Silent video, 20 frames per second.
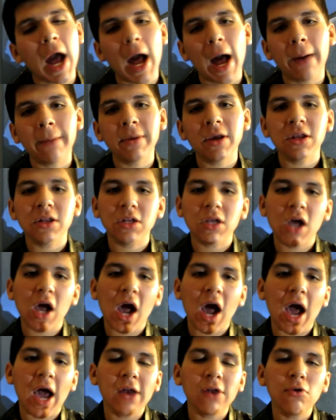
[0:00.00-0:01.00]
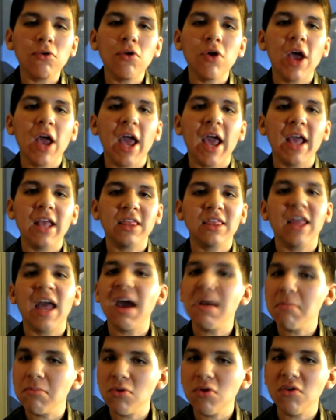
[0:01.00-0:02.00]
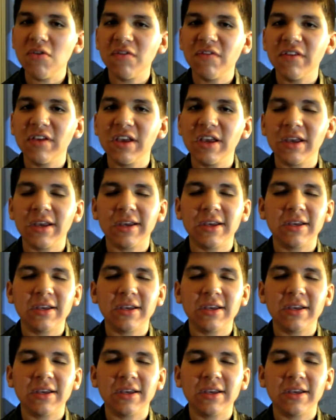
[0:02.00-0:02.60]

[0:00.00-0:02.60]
I mean, I don't hate that movie.